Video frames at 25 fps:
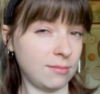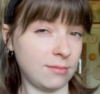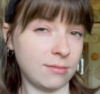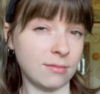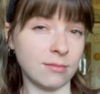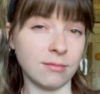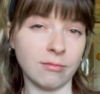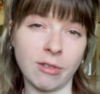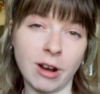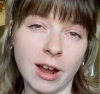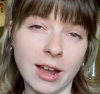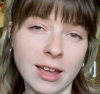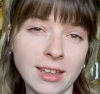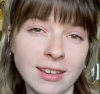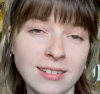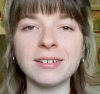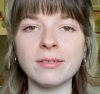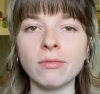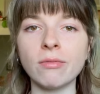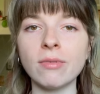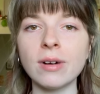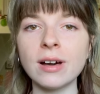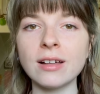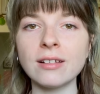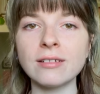Right?
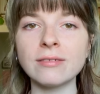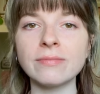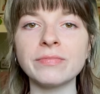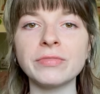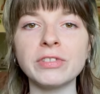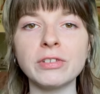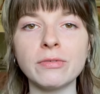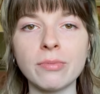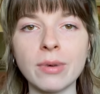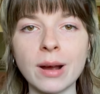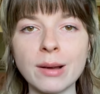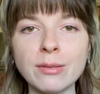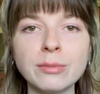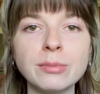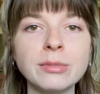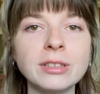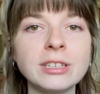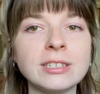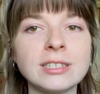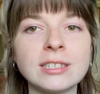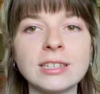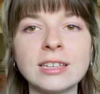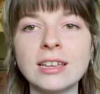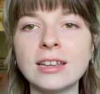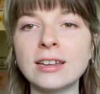Well, you've probably
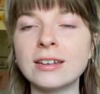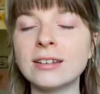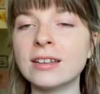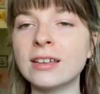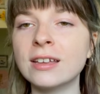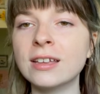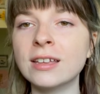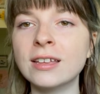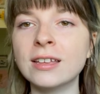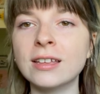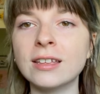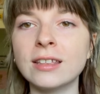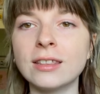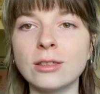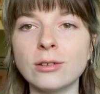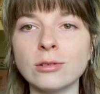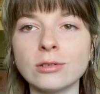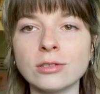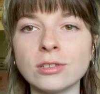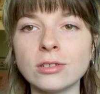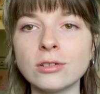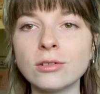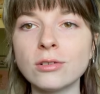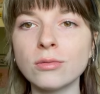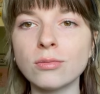seen those
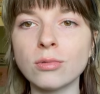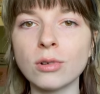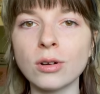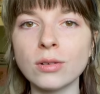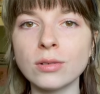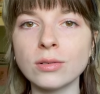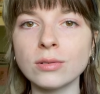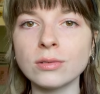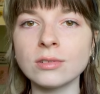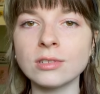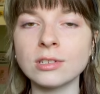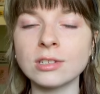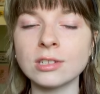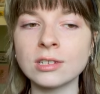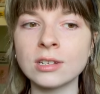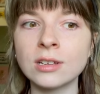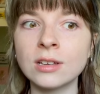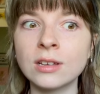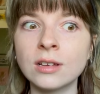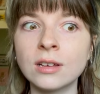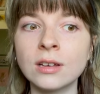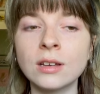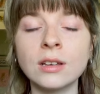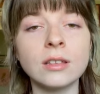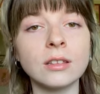little rolls,
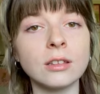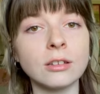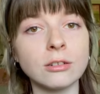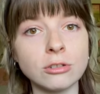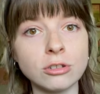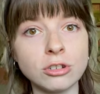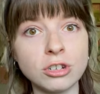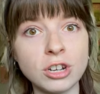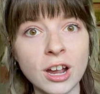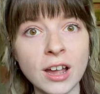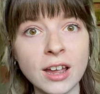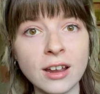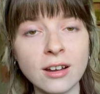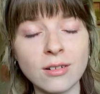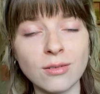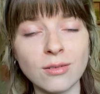those giant